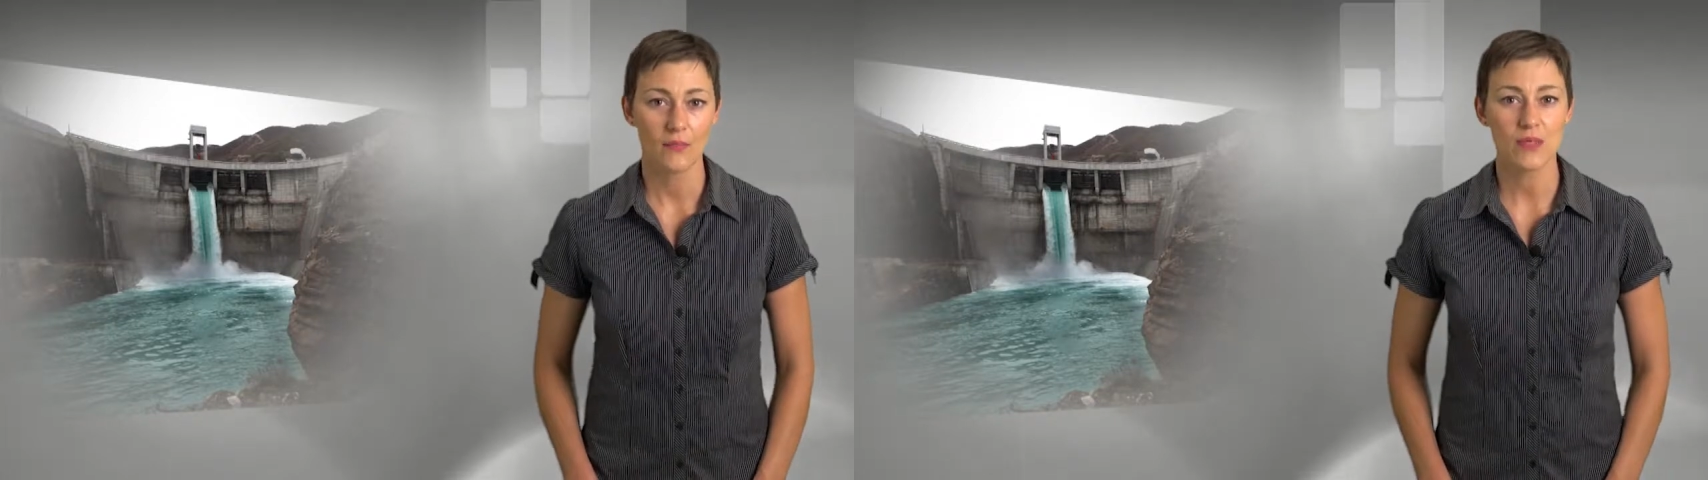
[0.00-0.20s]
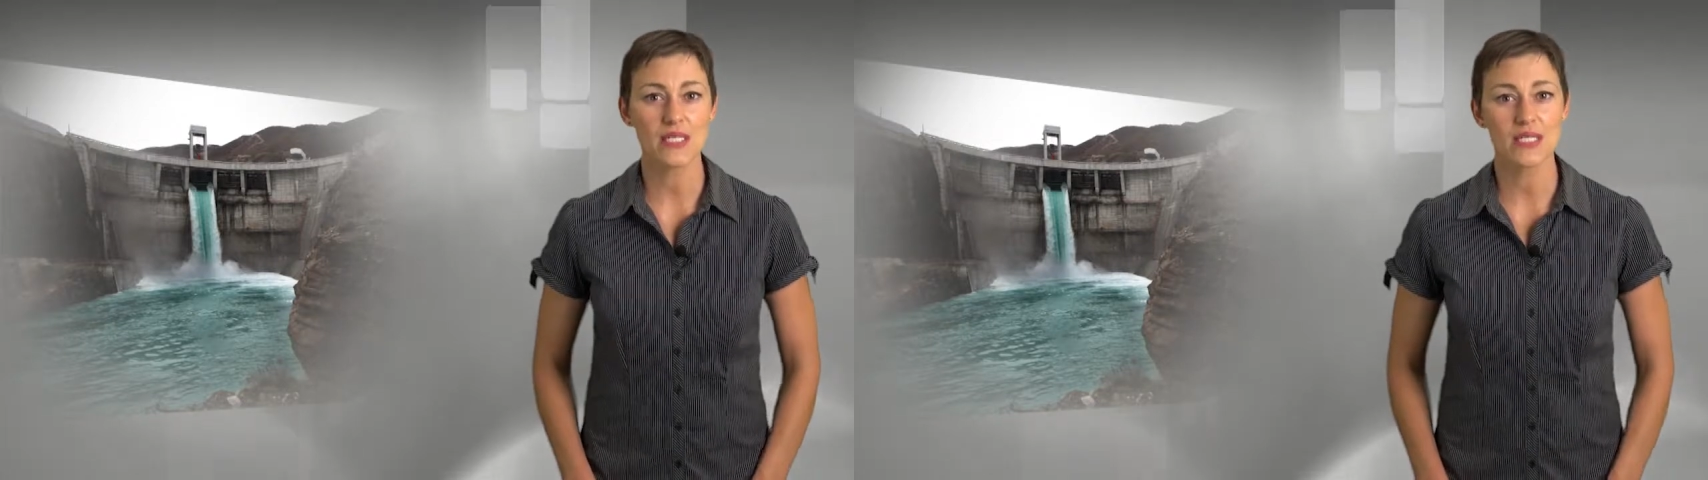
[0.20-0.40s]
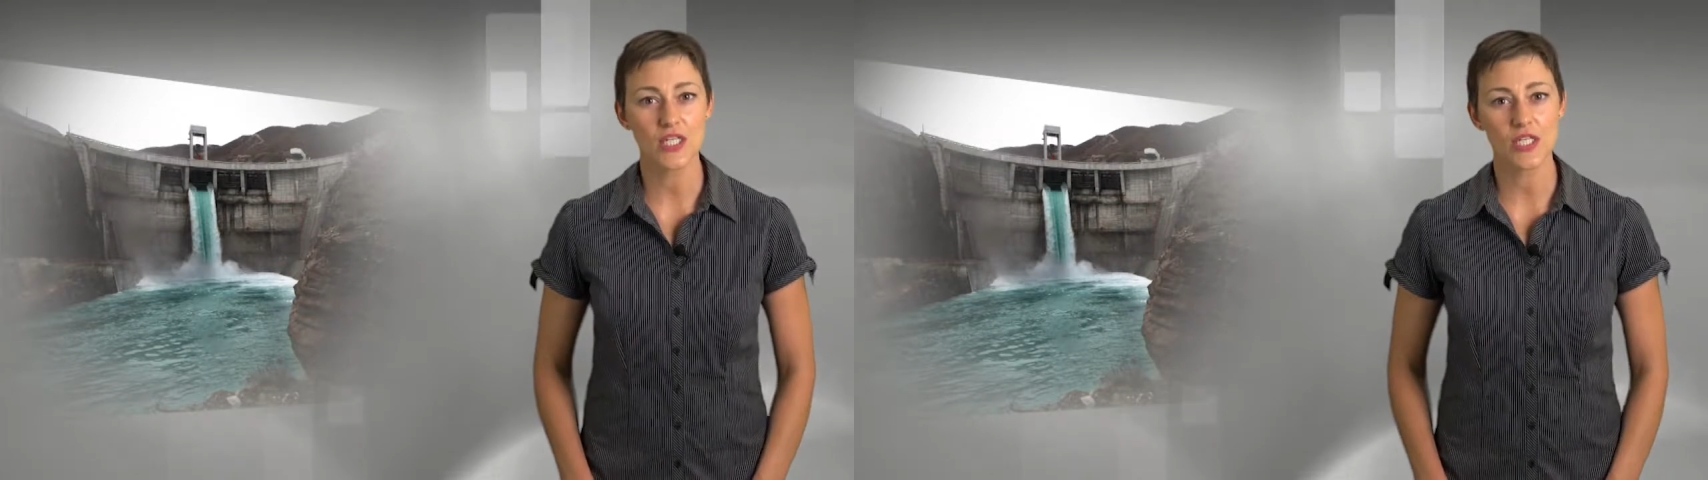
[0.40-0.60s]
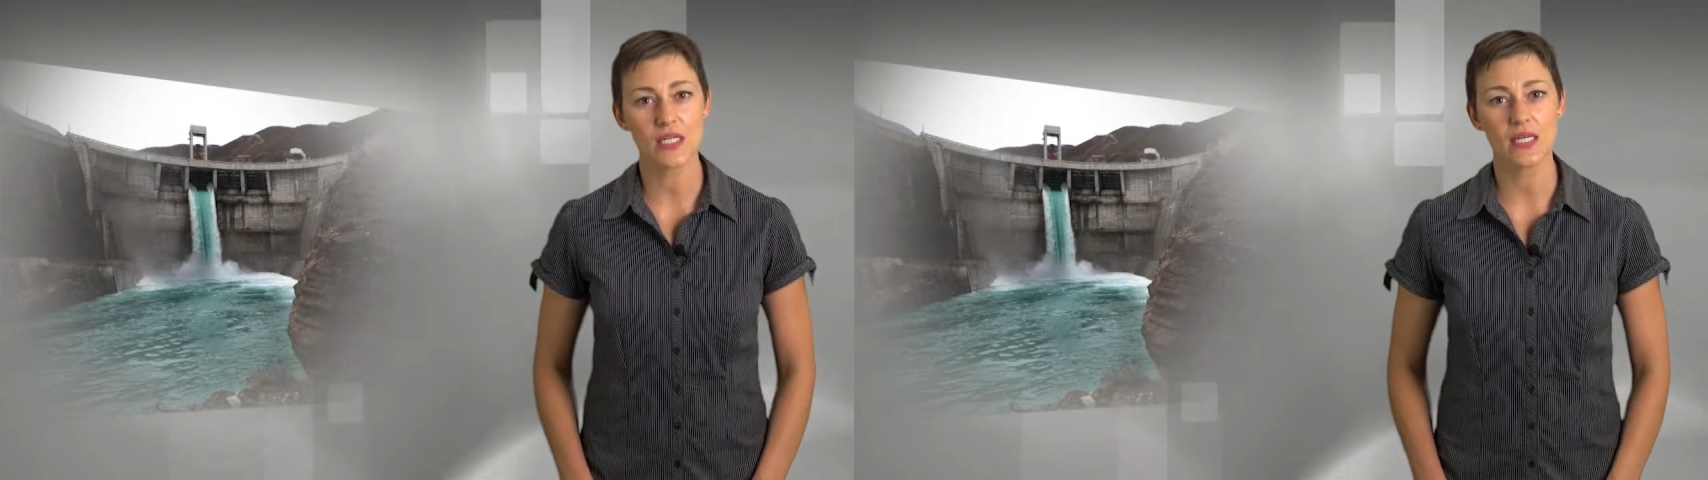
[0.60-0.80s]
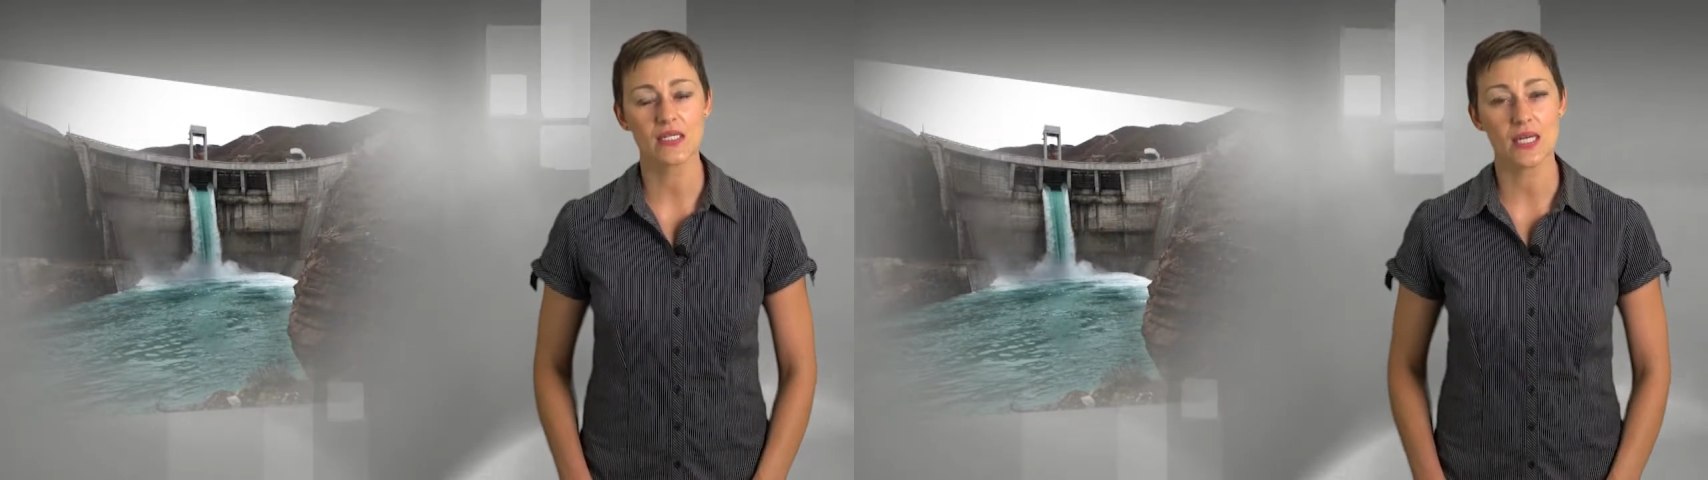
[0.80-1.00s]
but
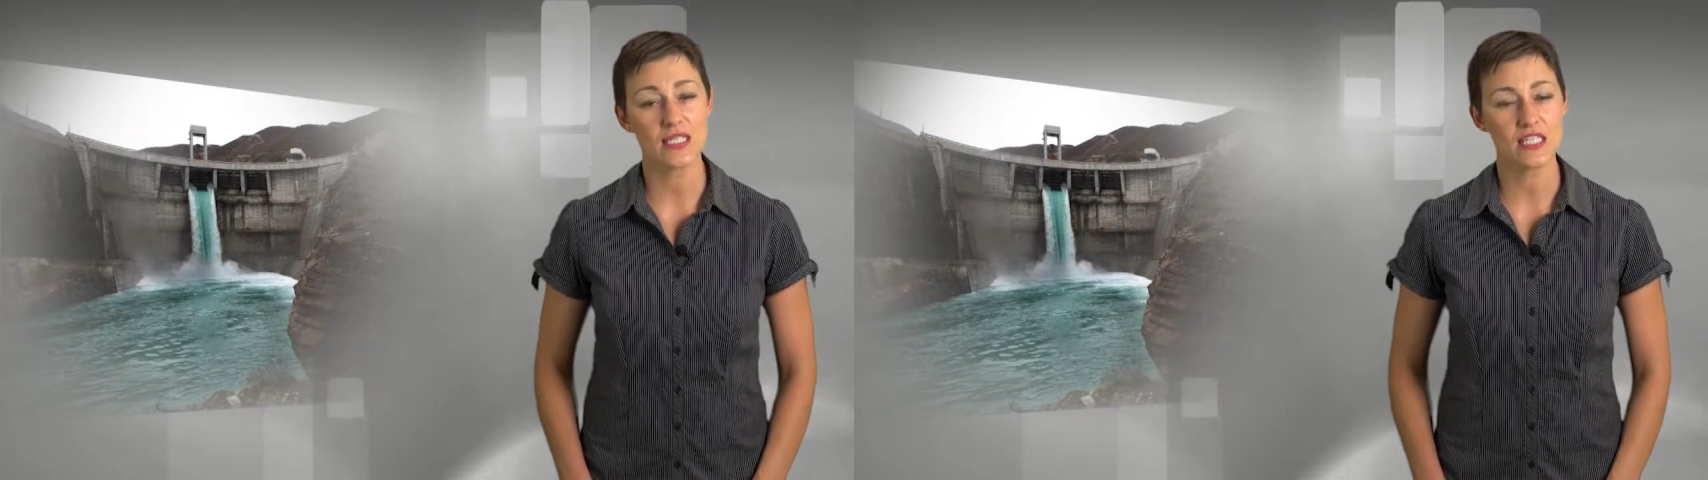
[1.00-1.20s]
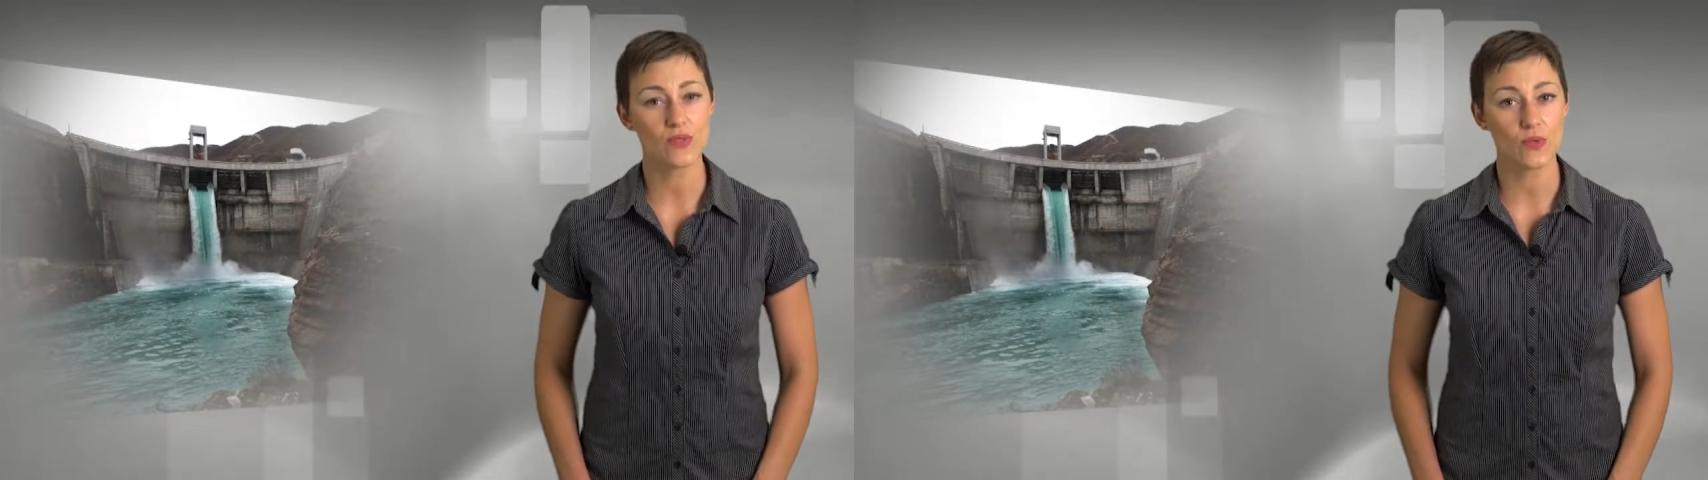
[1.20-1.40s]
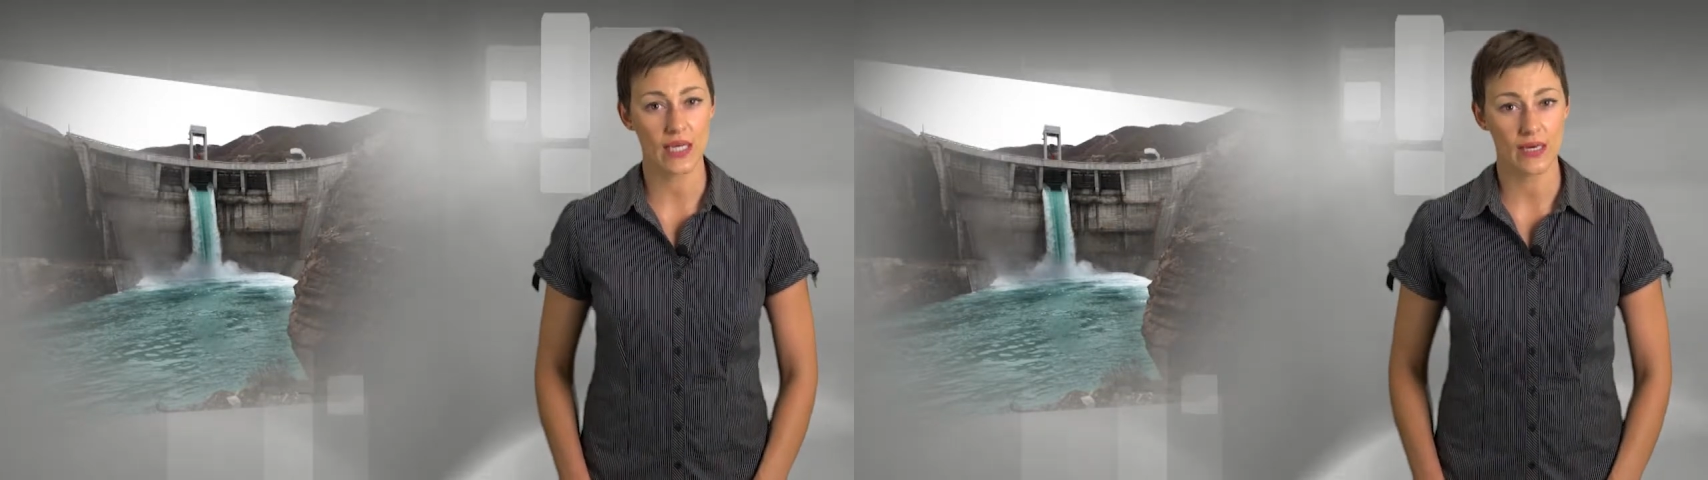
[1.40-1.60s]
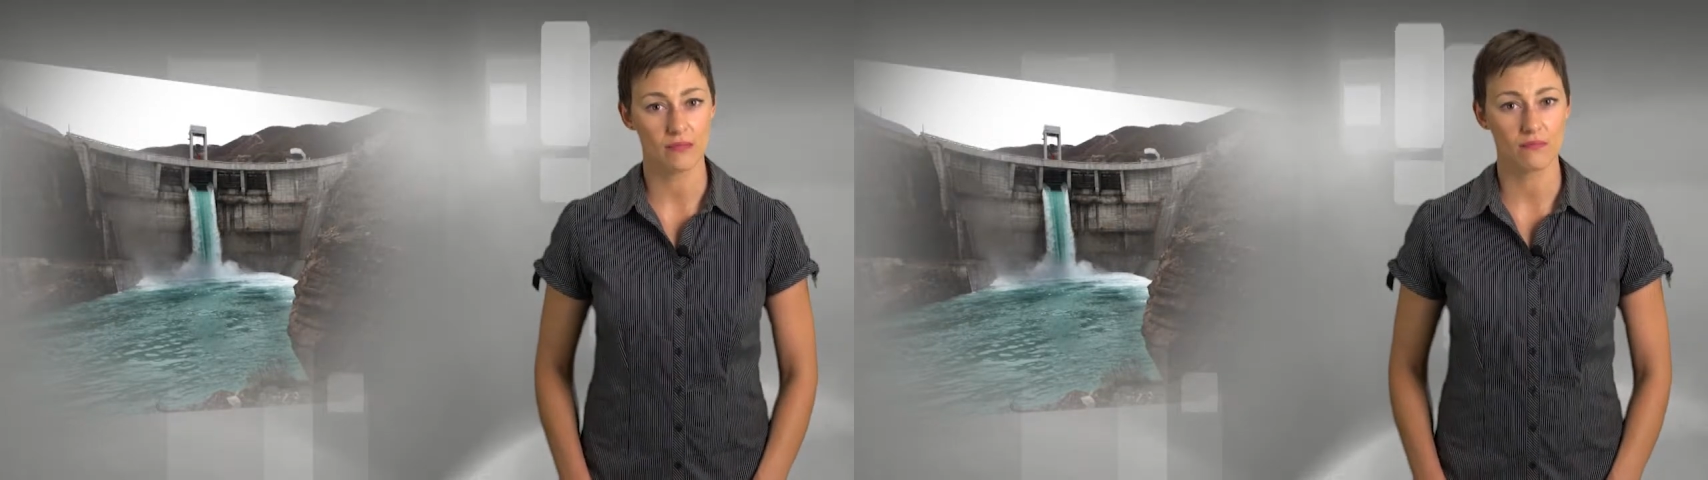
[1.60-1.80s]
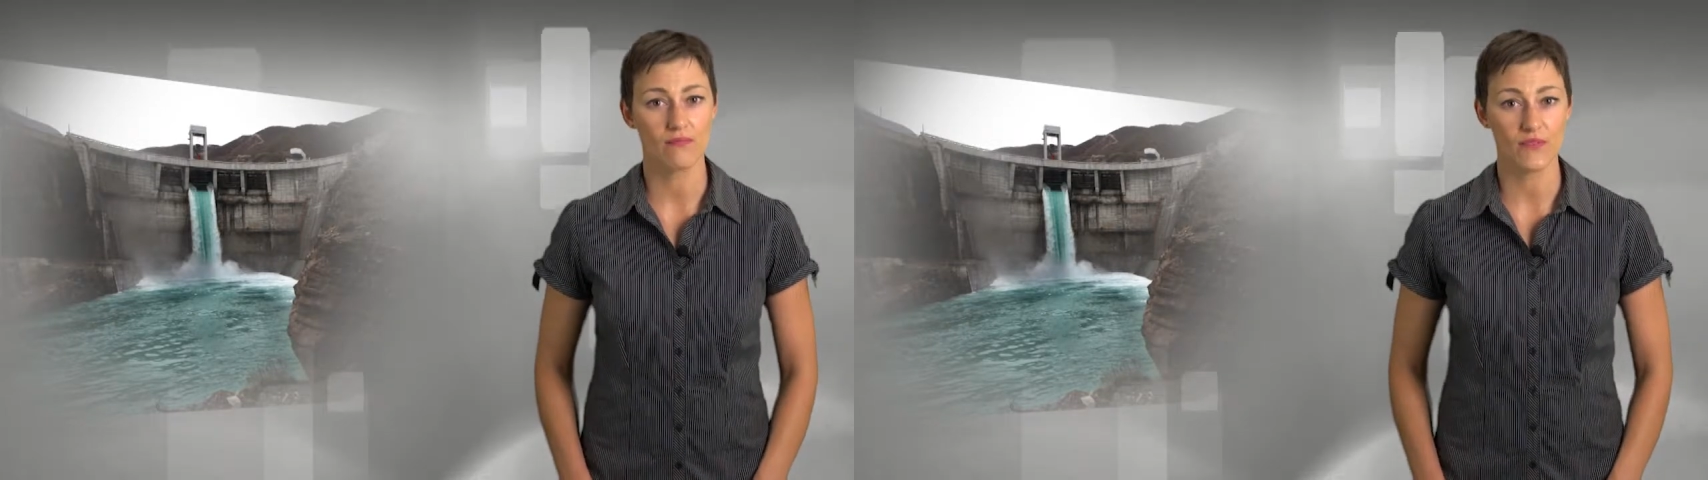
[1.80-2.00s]
essentially takes into account